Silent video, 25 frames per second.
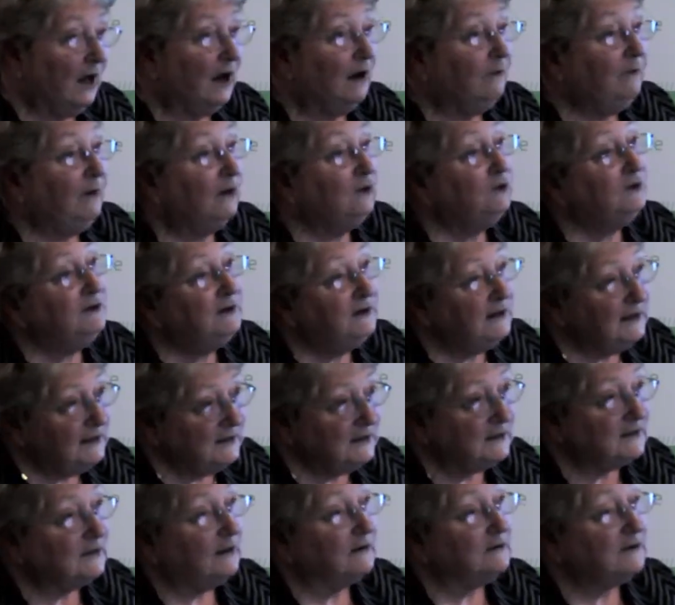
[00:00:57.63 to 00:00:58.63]
about
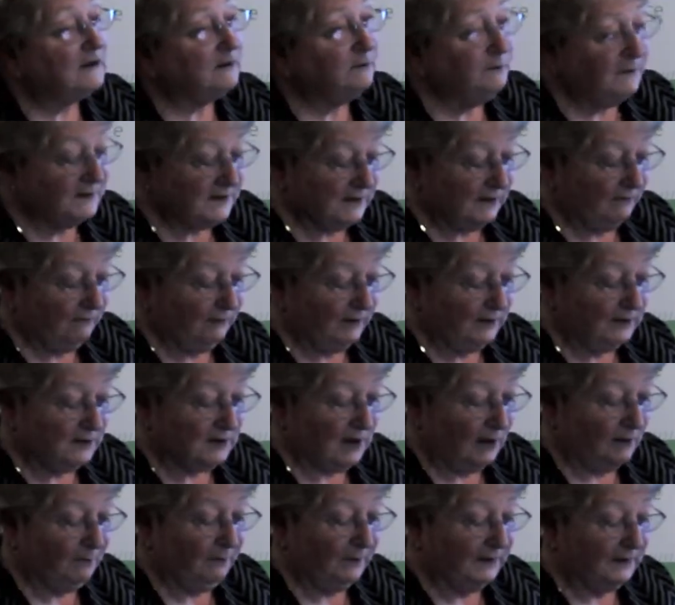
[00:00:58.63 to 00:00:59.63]
these specific
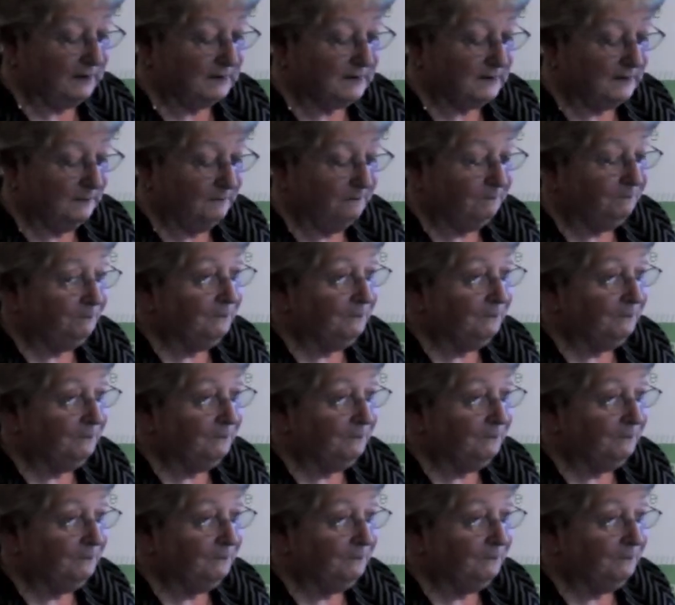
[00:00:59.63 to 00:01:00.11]
topics.